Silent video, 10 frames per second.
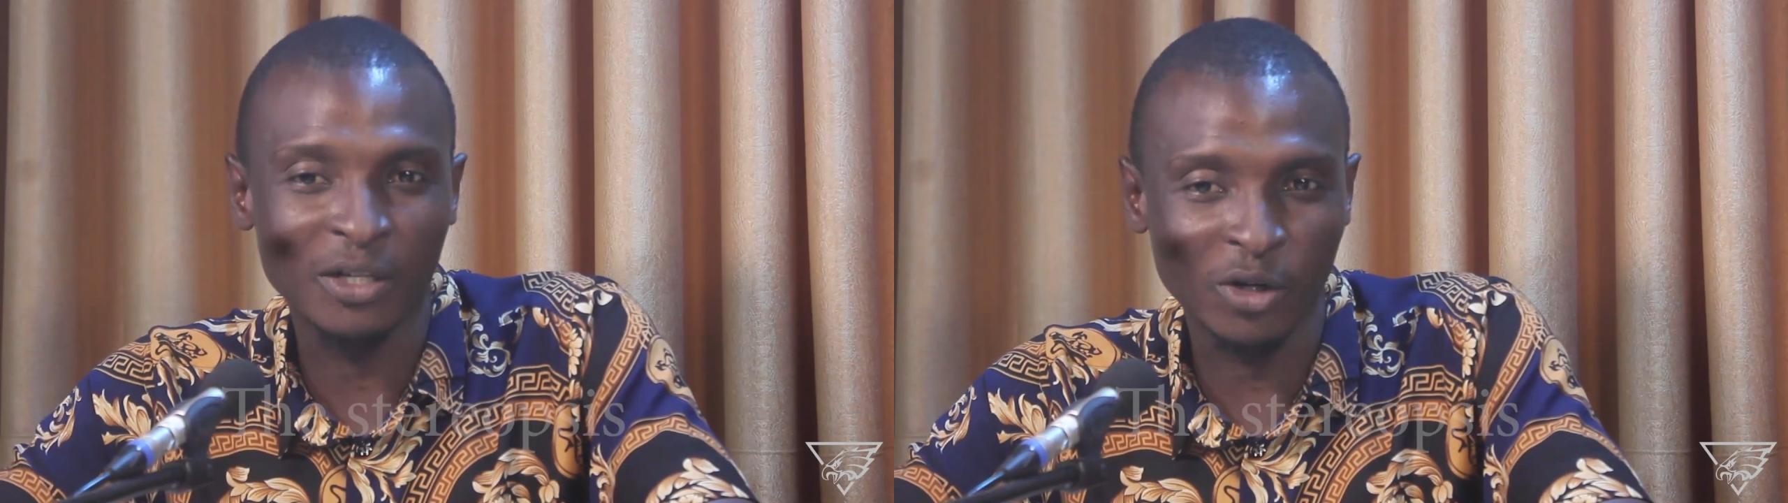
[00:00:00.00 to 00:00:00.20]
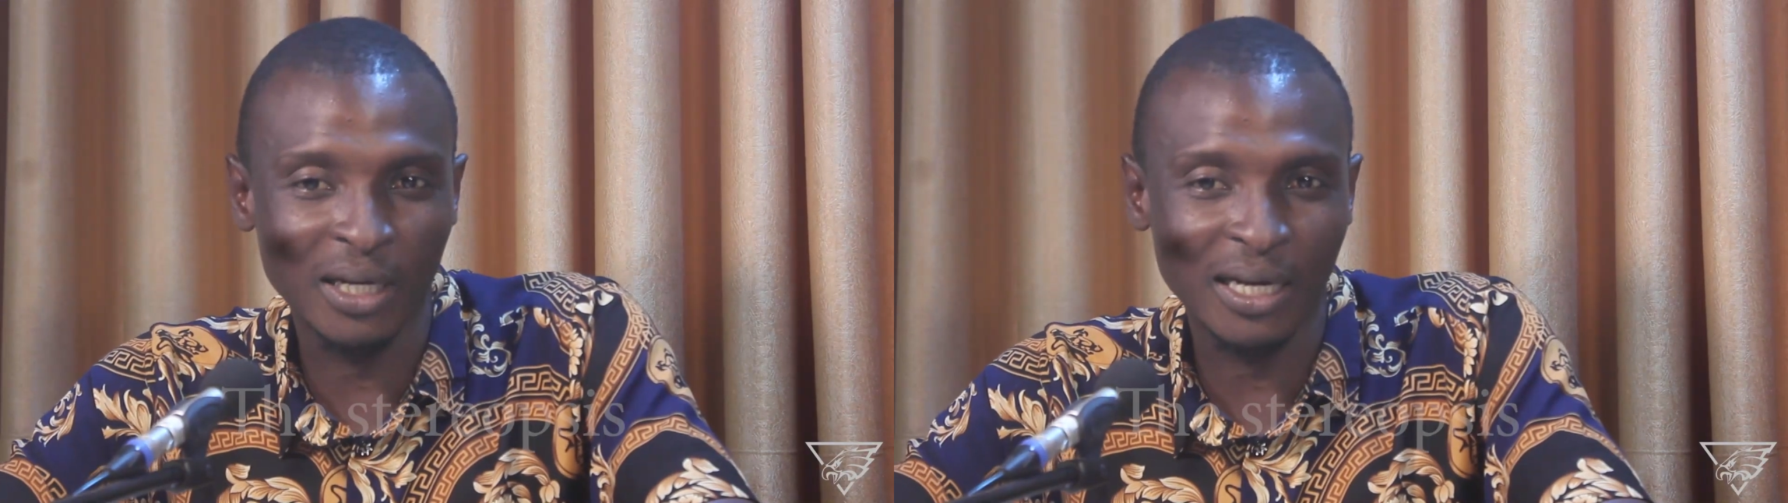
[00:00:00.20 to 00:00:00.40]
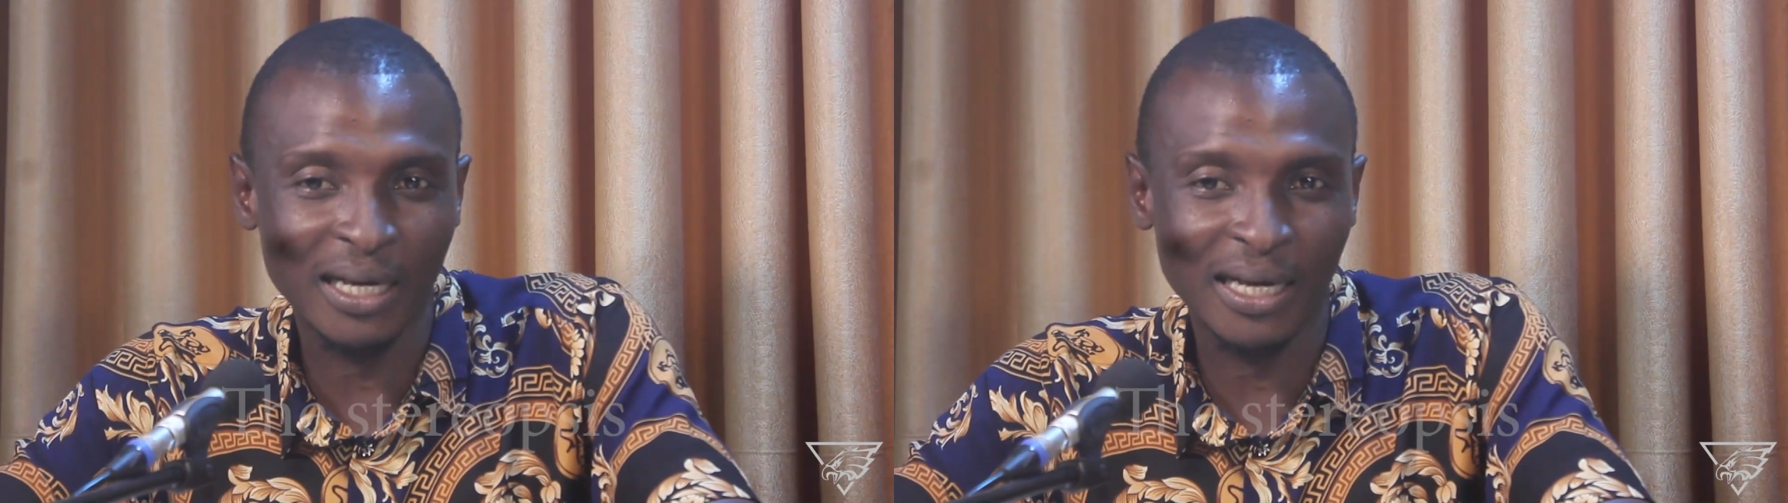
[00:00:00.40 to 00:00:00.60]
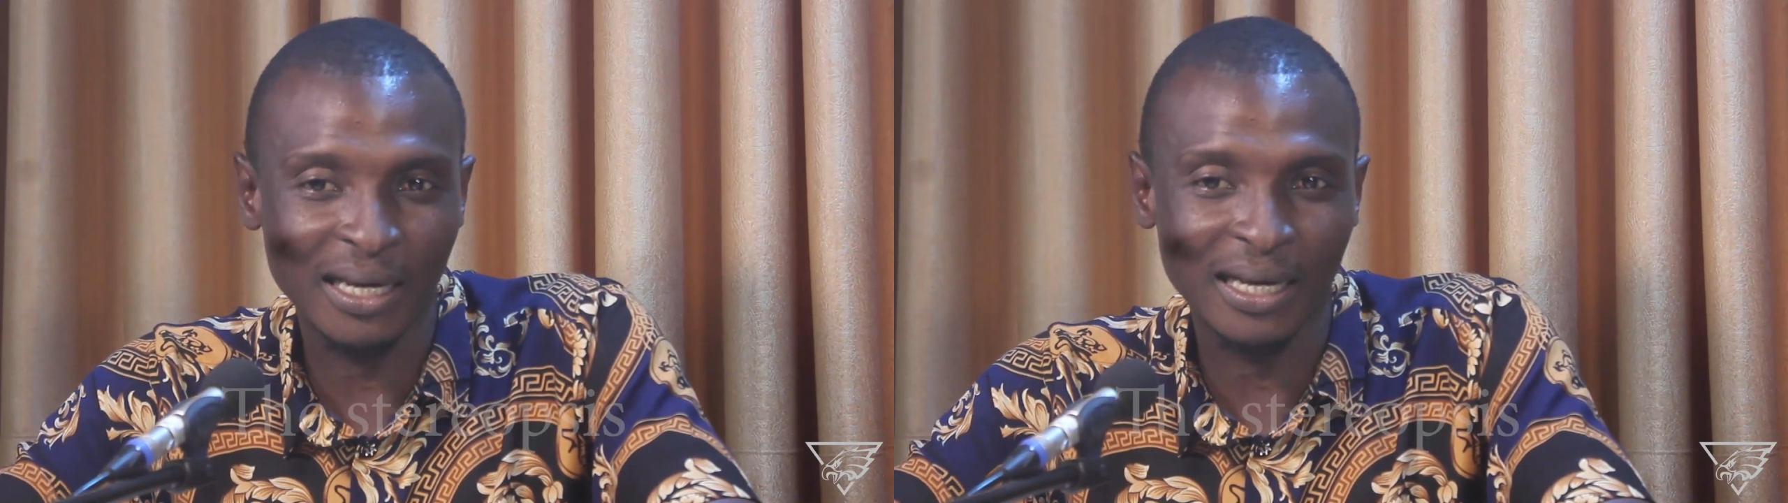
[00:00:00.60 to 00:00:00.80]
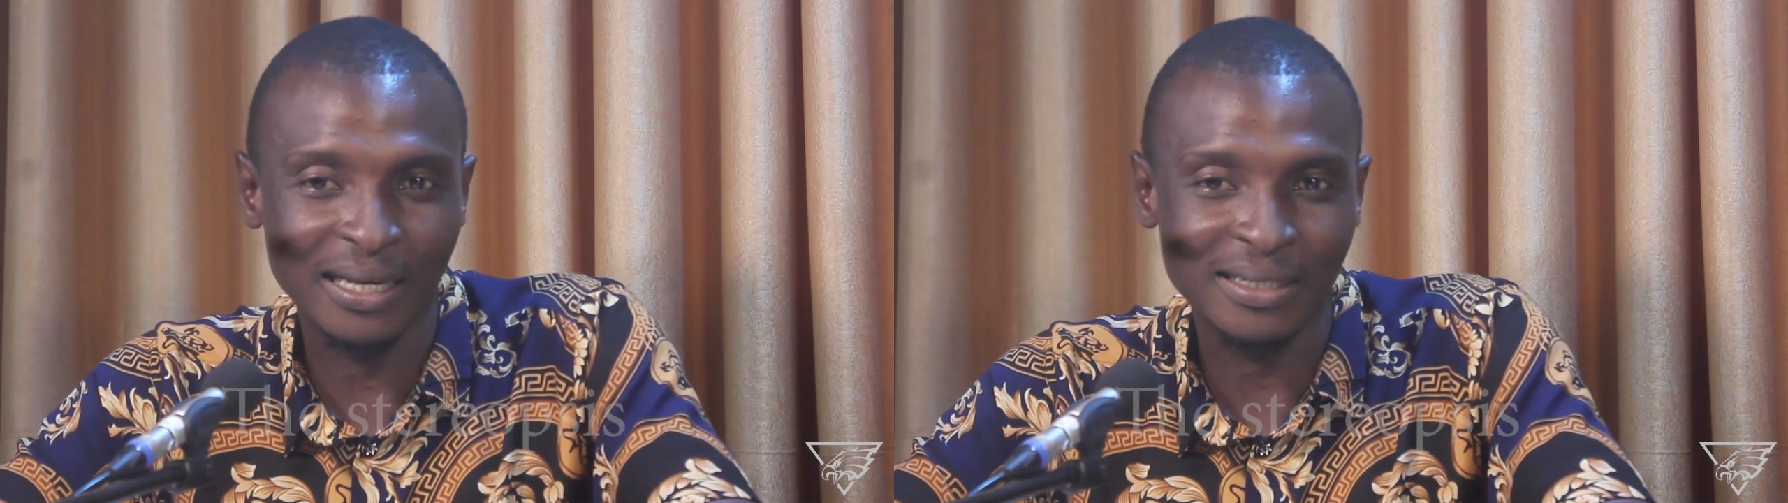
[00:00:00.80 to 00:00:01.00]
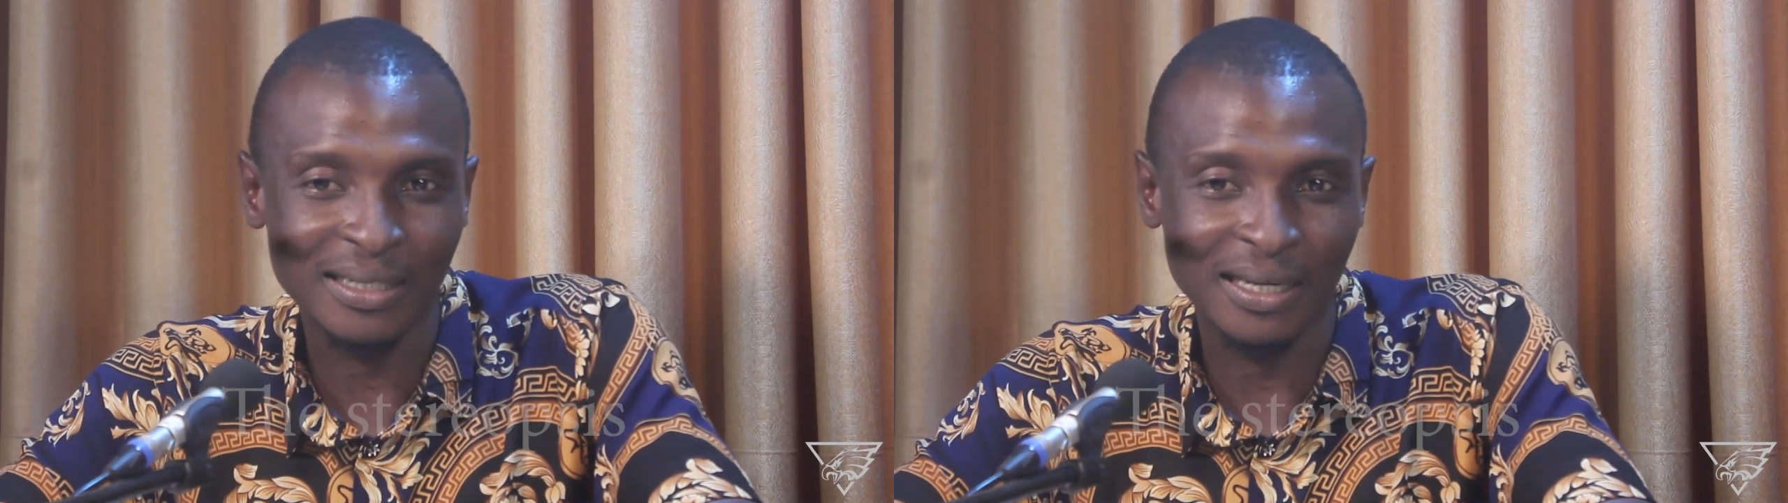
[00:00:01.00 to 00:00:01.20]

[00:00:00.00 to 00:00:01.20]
The other guy that